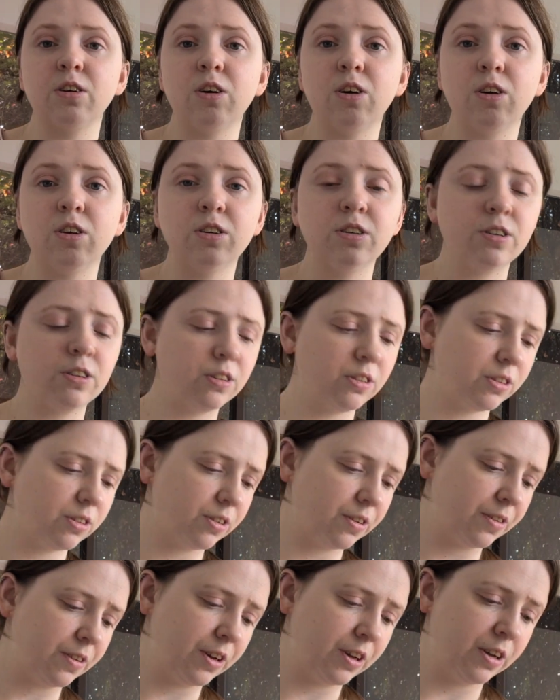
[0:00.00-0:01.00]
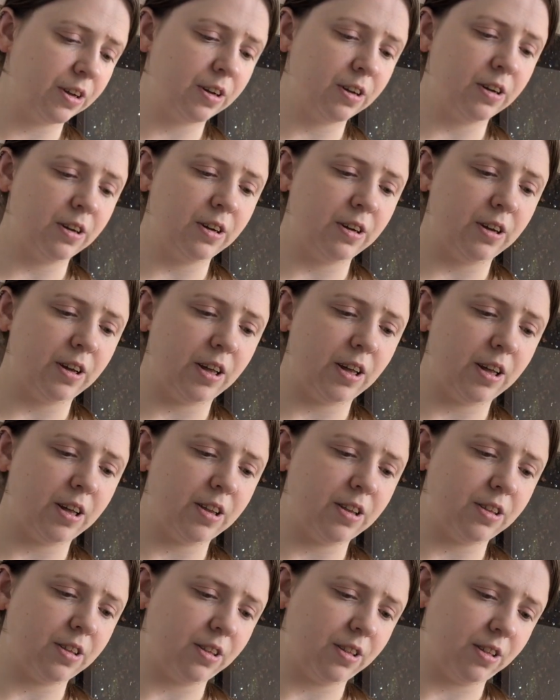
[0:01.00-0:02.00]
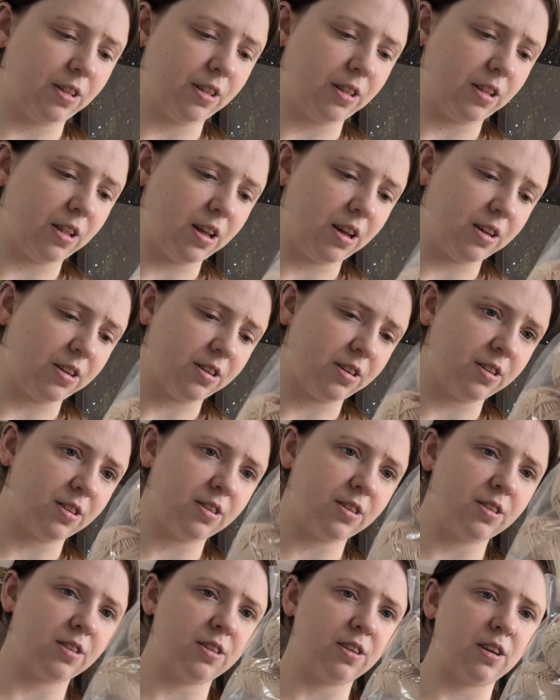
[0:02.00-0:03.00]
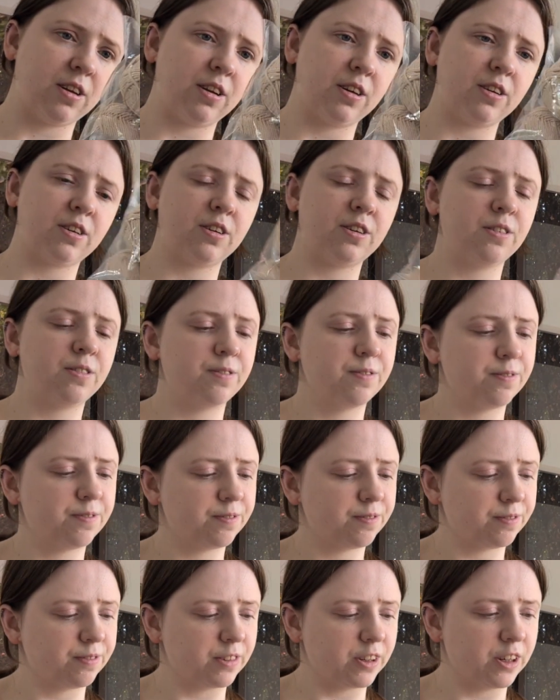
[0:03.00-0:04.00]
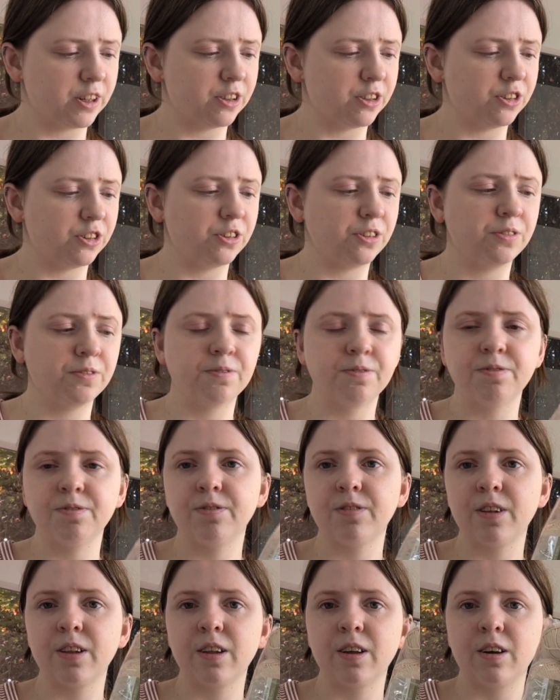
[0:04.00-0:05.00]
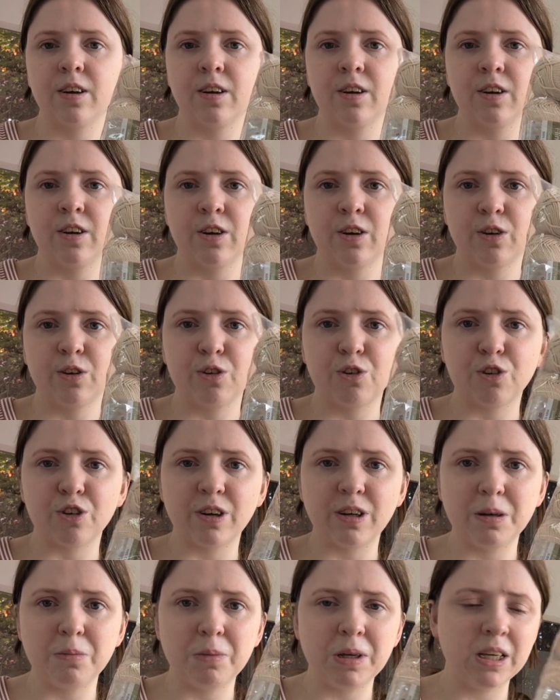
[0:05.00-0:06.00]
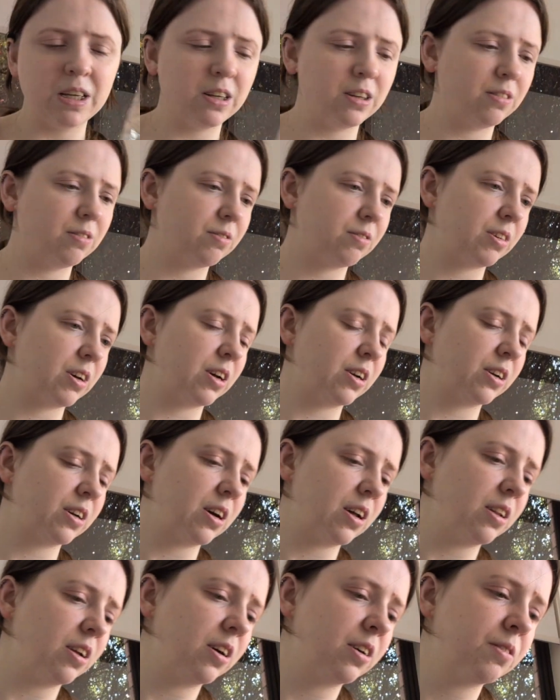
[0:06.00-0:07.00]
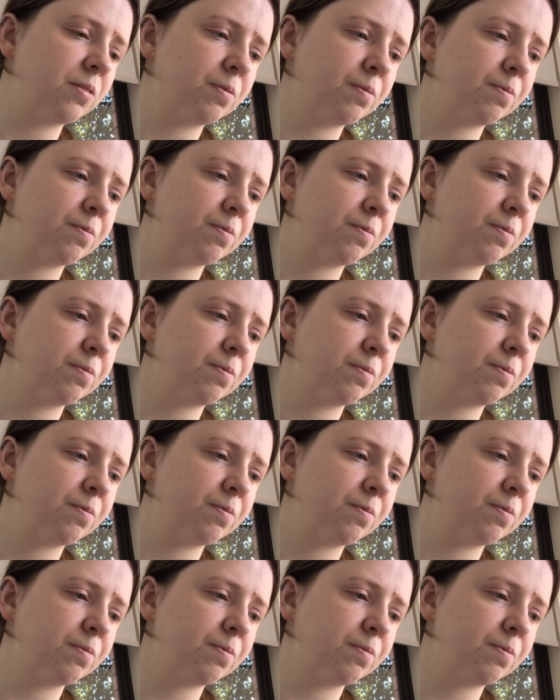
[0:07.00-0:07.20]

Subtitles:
cotton in this, well, I don't know, creamy kind of color.